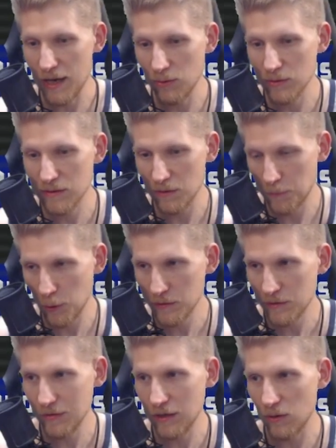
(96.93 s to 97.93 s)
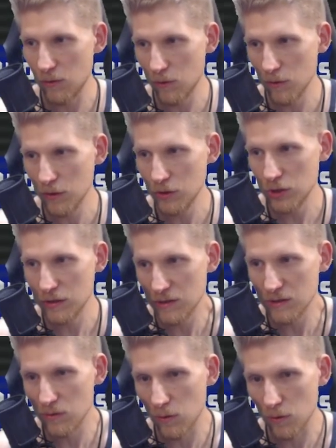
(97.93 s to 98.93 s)
It was supposed to be an origin
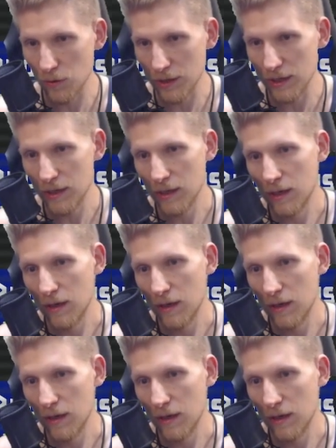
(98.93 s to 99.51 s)
story